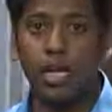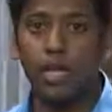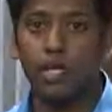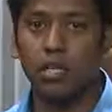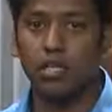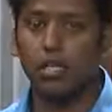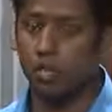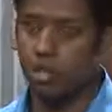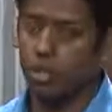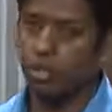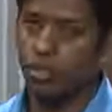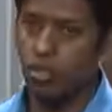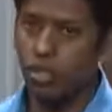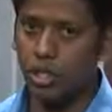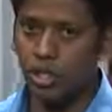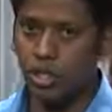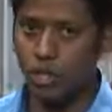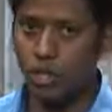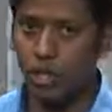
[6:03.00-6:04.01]
like, your
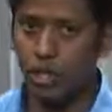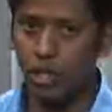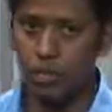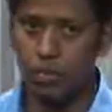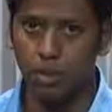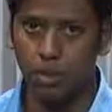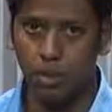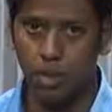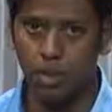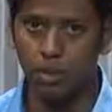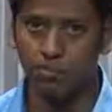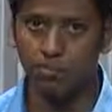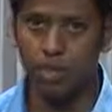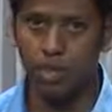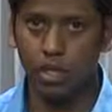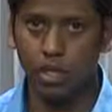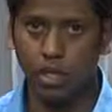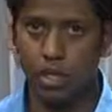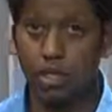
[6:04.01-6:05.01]
traditional monthly billing
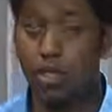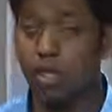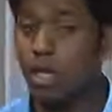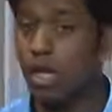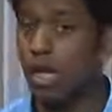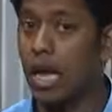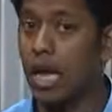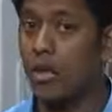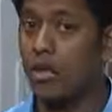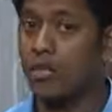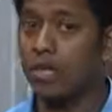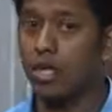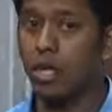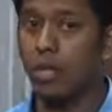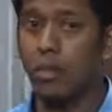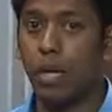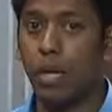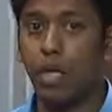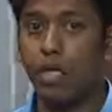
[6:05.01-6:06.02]
to accounts that
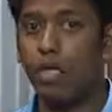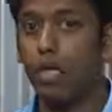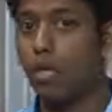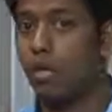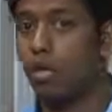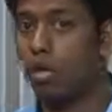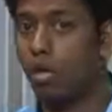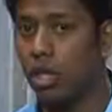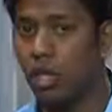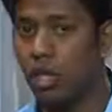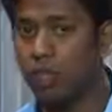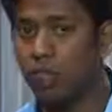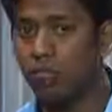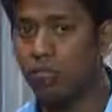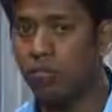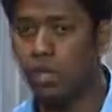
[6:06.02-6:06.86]
are paid yearly.